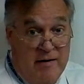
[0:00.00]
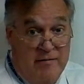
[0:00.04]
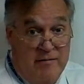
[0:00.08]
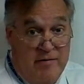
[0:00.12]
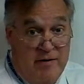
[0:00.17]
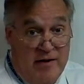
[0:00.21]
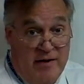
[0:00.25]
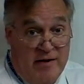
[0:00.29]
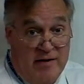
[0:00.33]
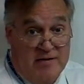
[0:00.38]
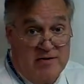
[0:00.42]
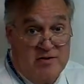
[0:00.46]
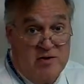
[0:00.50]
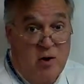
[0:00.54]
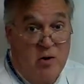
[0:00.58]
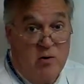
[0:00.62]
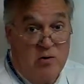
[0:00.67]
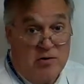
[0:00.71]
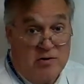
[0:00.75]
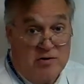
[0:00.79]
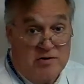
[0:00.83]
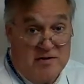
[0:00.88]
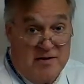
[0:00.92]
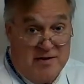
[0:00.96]
the
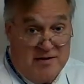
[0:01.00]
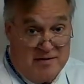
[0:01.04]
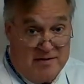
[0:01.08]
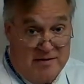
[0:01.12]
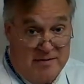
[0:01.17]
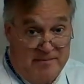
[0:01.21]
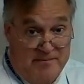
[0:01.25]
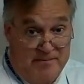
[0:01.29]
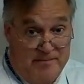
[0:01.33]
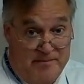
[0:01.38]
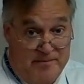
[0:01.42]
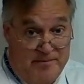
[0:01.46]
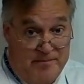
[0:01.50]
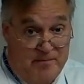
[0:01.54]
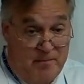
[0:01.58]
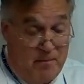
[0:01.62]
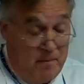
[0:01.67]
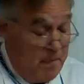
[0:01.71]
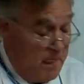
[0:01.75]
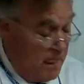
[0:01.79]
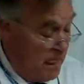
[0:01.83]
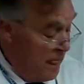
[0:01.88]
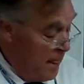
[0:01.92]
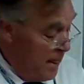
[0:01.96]
solar system.
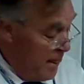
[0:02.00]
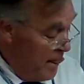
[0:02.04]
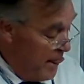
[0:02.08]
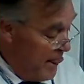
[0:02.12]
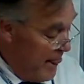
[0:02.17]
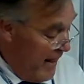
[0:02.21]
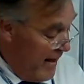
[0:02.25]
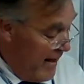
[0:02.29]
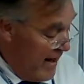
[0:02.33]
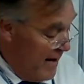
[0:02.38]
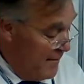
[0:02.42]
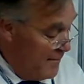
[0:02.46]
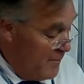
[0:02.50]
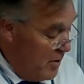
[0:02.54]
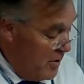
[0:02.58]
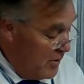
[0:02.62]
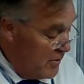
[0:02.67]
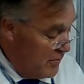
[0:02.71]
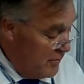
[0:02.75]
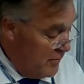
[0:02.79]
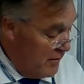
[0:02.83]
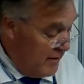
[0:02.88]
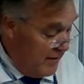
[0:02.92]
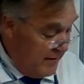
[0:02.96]
They got
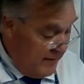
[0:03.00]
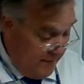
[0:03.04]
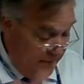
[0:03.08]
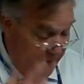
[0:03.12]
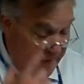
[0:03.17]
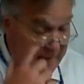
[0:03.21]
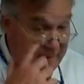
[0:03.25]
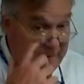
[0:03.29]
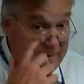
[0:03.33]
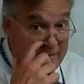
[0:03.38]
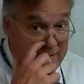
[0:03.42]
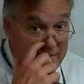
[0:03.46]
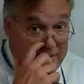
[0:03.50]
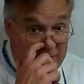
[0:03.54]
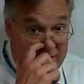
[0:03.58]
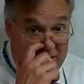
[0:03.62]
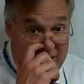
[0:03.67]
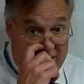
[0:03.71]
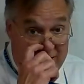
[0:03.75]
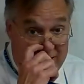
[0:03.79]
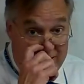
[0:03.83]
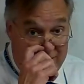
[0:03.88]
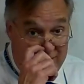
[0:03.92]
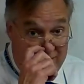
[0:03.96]
Mercury
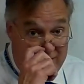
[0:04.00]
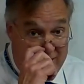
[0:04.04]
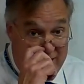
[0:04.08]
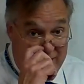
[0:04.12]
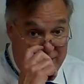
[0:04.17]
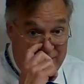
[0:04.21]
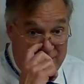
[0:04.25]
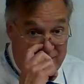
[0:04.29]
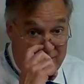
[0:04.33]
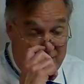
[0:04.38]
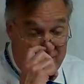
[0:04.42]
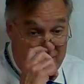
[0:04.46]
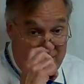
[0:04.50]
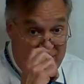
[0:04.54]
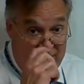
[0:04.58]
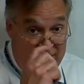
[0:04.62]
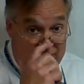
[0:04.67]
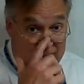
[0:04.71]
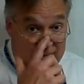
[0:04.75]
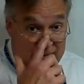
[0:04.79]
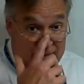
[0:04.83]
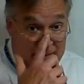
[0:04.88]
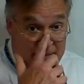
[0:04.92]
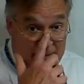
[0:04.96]
flying around the Sun.
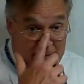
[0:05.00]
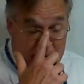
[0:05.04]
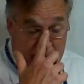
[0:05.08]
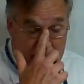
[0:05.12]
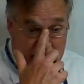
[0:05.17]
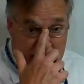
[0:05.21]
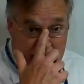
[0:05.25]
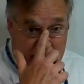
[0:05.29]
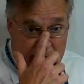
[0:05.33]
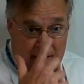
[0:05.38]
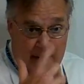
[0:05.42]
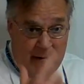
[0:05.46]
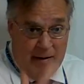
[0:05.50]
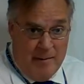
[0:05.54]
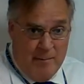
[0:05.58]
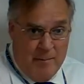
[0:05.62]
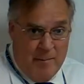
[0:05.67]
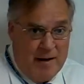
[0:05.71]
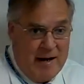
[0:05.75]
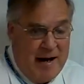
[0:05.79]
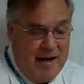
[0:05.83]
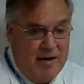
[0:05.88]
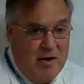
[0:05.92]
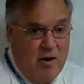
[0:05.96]

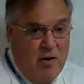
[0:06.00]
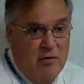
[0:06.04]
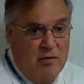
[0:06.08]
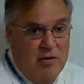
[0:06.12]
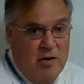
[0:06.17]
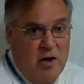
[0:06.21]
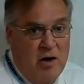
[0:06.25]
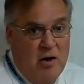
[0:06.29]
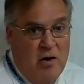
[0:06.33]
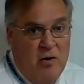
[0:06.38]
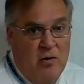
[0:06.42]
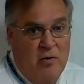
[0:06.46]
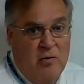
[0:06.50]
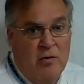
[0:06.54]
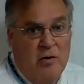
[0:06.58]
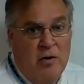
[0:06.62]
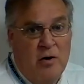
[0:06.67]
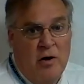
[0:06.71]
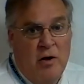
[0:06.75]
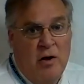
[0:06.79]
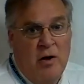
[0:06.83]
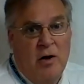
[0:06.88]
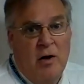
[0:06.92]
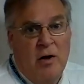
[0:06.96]
But I don't know
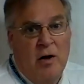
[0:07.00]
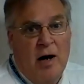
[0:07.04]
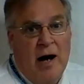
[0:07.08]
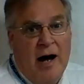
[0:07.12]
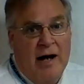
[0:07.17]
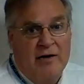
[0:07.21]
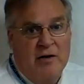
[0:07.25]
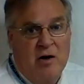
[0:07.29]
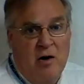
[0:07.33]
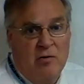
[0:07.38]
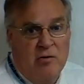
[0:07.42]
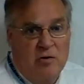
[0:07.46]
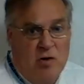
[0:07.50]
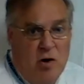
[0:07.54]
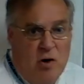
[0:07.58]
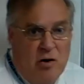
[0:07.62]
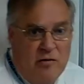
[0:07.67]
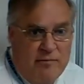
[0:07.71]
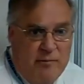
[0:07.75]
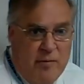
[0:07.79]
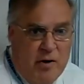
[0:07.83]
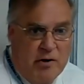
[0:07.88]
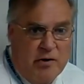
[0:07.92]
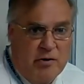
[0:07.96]

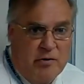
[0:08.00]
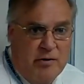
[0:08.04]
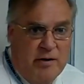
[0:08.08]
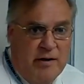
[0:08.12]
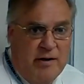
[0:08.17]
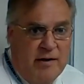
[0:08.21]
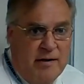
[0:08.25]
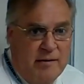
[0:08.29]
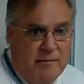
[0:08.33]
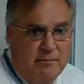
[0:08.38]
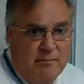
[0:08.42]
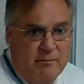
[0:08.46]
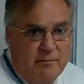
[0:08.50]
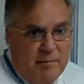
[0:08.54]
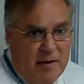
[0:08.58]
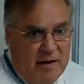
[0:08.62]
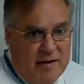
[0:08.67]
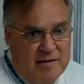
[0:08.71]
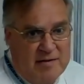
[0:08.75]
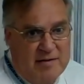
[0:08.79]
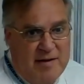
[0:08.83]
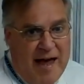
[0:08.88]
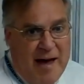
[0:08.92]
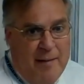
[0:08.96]
if Mercury
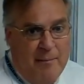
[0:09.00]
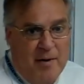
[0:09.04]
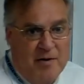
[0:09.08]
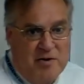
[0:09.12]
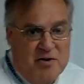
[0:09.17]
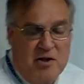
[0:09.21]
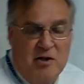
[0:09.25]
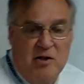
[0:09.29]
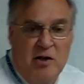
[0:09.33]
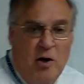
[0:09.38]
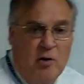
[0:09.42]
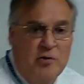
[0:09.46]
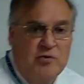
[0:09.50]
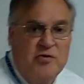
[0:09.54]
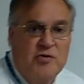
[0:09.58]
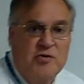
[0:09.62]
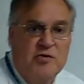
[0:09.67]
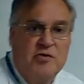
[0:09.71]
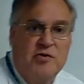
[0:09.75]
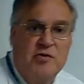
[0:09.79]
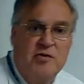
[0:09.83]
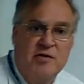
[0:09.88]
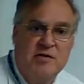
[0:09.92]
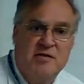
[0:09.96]
is that much closer
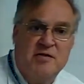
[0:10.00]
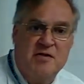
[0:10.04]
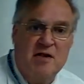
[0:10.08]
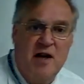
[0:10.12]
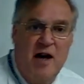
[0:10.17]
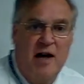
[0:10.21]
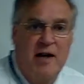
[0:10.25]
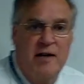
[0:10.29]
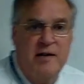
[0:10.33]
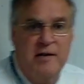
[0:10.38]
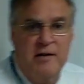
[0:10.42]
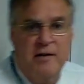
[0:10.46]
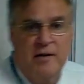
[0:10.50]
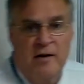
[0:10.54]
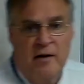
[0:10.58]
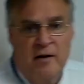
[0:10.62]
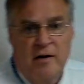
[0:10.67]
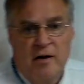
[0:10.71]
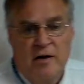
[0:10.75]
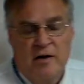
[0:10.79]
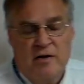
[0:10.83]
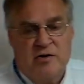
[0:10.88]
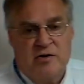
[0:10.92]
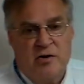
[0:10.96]
to the Sun,
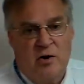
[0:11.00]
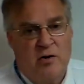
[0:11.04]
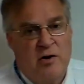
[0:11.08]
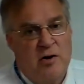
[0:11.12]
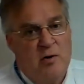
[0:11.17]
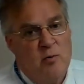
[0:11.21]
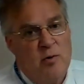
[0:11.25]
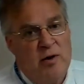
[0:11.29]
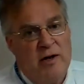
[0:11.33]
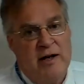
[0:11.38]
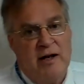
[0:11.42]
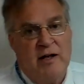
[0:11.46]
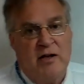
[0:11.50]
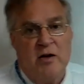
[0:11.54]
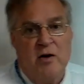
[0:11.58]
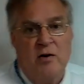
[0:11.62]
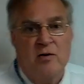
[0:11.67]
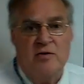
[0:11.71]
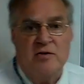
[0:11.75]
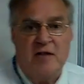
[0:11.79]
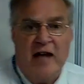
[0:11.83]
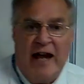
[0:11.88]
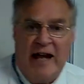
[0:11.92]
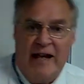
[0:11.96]
so that when it
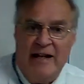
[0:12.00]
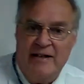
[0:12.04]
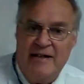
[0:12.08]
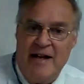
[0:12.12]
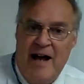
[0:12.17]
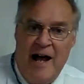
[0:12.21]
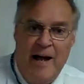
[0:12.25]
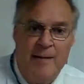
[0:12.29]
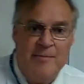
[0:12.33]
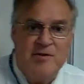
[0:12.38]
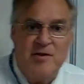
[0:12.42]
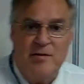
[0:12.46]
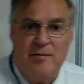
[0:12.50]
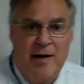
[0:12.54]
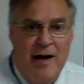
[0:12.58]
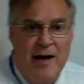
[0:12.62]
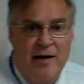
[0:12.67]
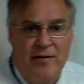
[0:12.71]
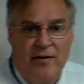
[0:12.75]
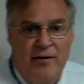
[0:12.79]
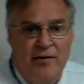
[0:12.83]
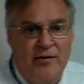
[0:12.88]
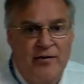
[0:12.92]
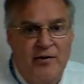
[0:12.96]
goes 8 times
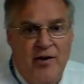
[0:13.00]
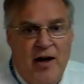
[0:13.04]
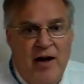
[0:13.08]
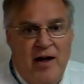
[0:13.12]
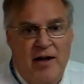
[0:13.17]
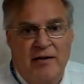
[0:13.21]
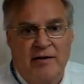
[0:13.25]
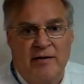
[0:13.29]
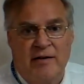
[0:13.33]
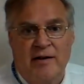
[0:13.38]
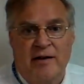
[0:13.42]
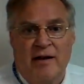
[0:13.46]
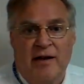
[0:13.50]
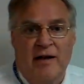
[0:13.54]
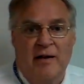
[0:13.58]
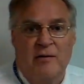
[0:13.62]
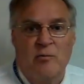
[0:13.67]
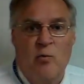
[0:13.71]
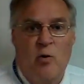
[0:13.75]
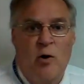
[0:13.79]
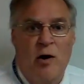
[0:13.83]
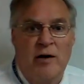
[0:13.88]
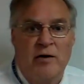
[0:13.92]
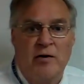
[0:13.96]
around the Sun
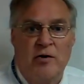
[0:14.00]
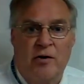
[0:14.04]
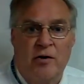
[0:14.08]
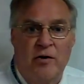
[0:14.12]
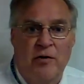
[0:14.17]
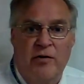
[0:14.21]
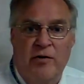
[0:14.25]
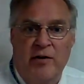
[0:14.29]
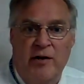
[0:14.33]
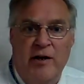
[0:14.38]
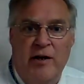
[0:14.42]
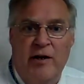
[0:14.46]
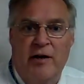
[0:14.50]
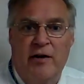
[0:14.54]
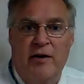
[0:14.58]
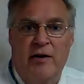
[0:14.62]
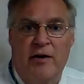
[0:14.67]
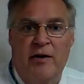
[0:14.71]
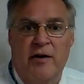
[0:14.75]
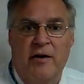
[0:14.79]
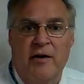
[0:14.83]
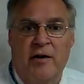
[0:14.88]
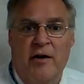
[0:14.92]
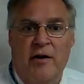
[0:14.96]
in one Earth
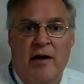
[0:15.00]
year,